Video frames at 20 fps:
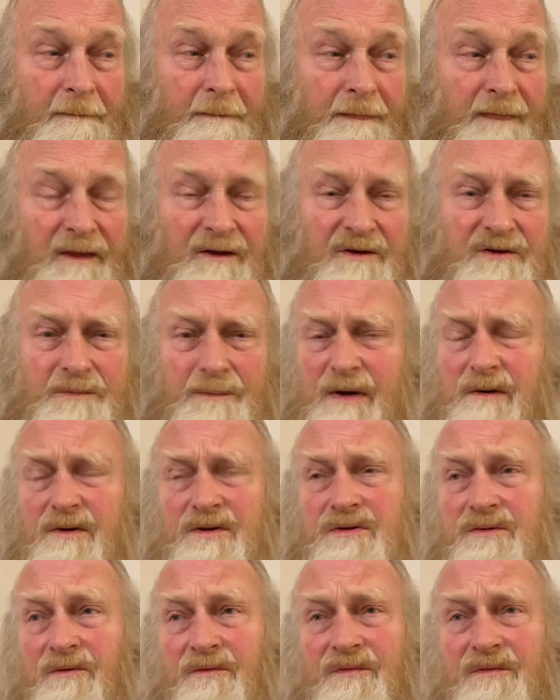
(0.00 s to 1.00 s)
The
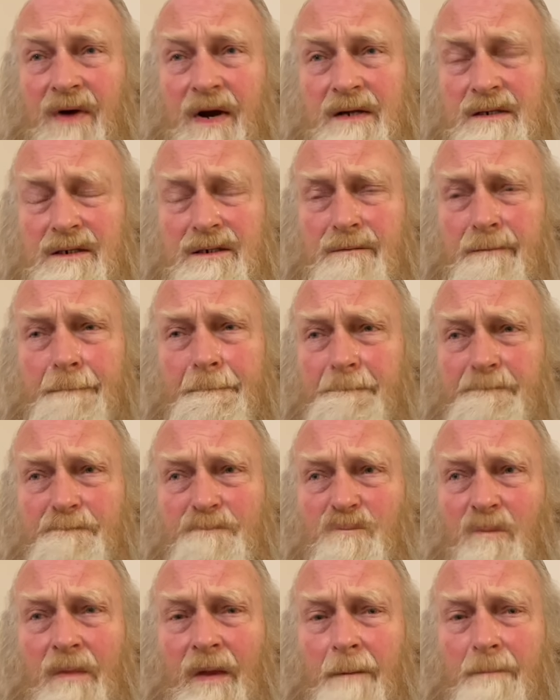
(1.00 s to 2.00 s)
spiritual fight is
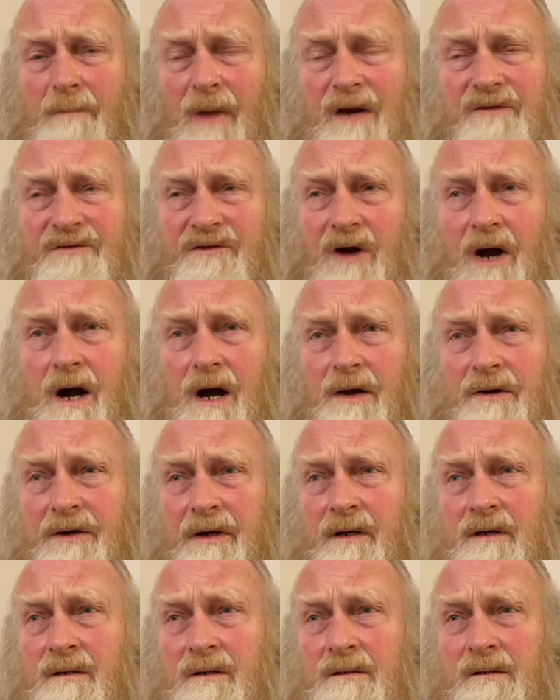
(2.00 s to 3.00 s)
much
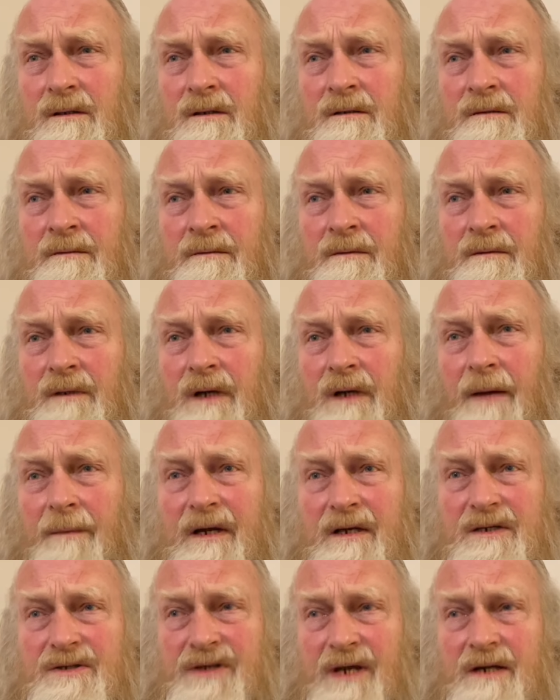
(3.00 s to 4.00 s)
harder. I
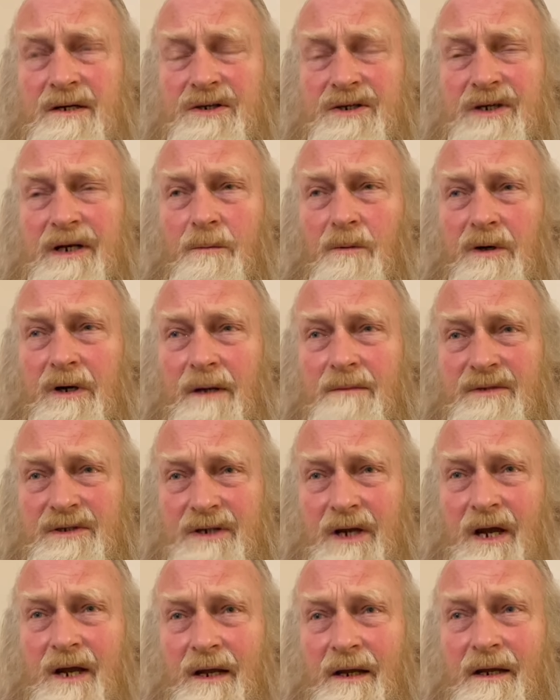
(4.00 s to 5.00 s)
mean, essentially what I'm
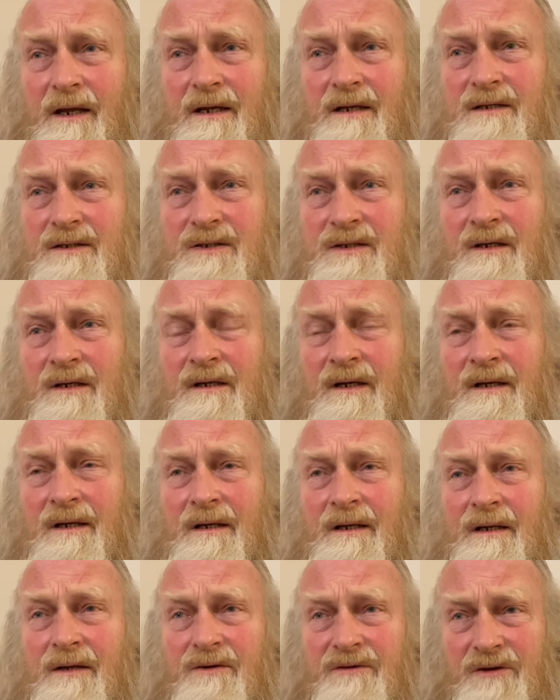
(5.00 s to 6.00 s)
saying is,
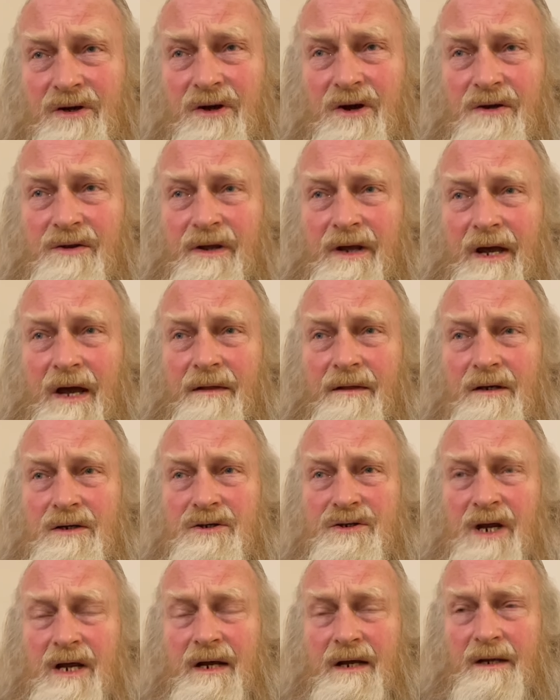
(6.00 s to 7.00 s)
turn the other
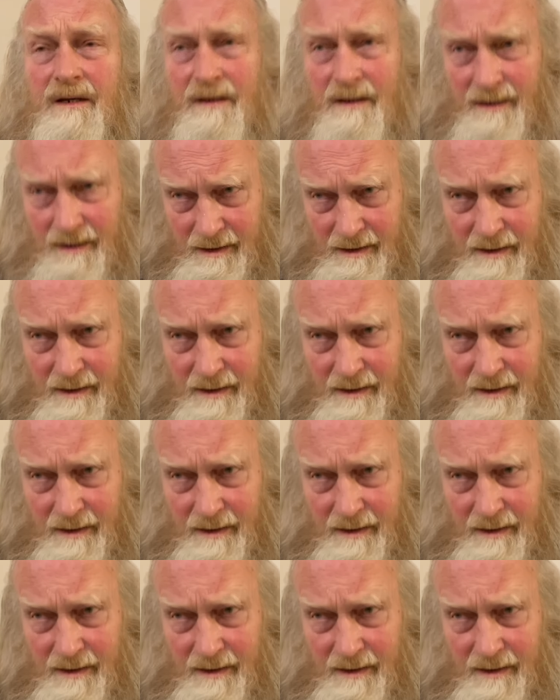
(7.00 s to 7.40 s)
cheek.